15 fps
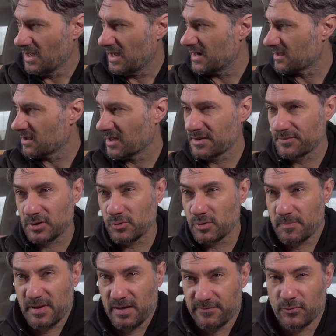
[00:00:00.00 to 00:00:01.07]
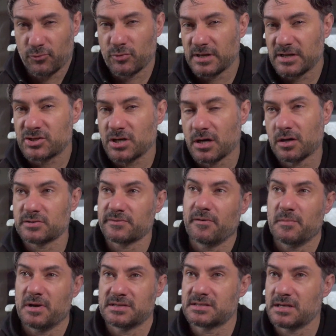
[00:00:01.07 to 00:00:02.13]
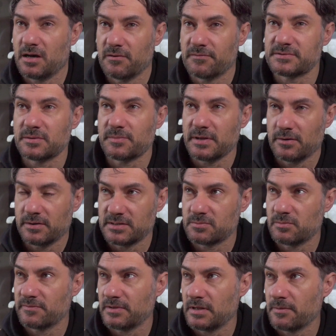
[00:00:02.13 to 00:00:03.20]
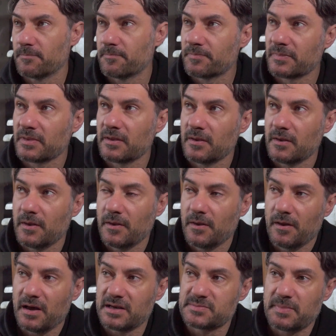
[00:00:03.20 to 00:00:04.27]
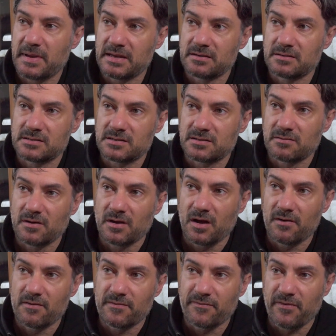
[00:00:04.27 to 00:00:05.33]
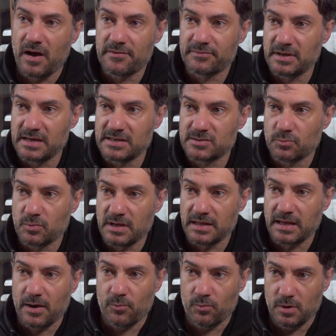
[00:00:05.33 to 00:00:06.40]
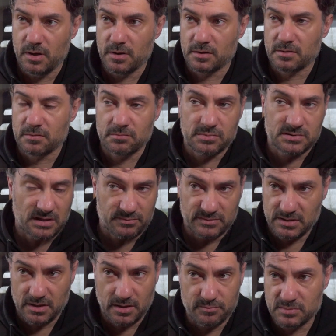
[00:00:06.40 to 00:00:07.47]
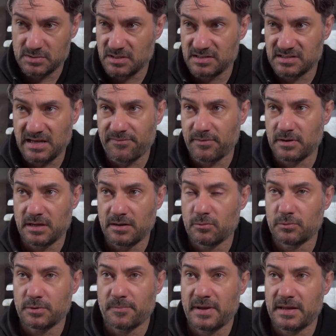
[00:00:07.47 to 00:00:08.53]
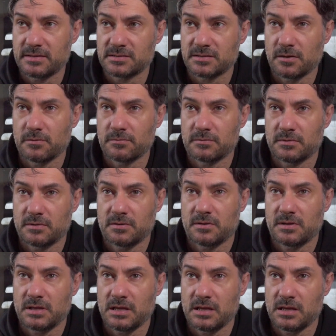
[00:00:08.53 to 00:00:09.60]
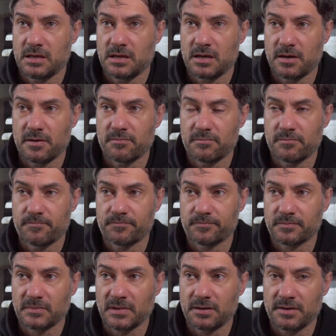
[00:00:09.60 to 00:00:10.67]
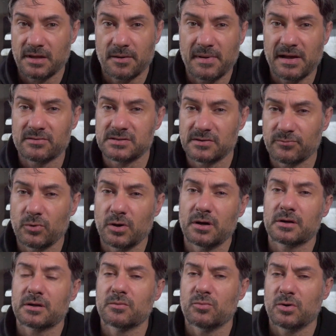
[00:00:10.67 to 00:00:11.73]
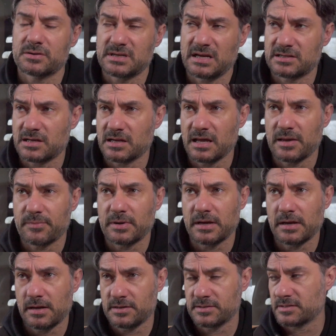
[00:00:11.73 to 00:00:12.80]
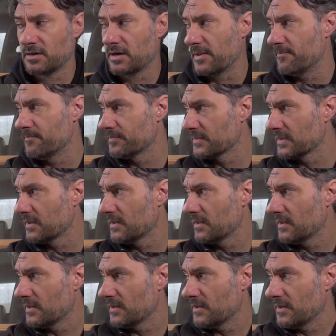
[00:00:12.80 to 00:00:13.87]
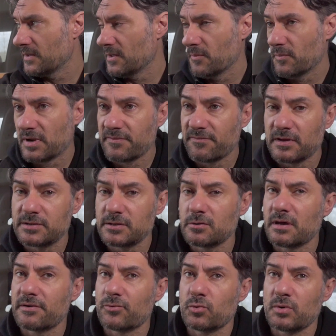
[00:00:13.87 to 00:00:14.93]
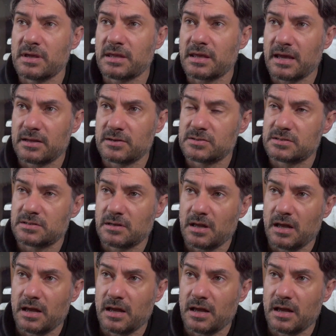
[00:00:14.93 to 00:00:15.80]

and I kind of do a bit of a recharge for myself, to be honest with you. I spend 5 days a week at work, sometimes 7, it all depends on the amount of work and what's actually happening at the time. But if I do have a weekend,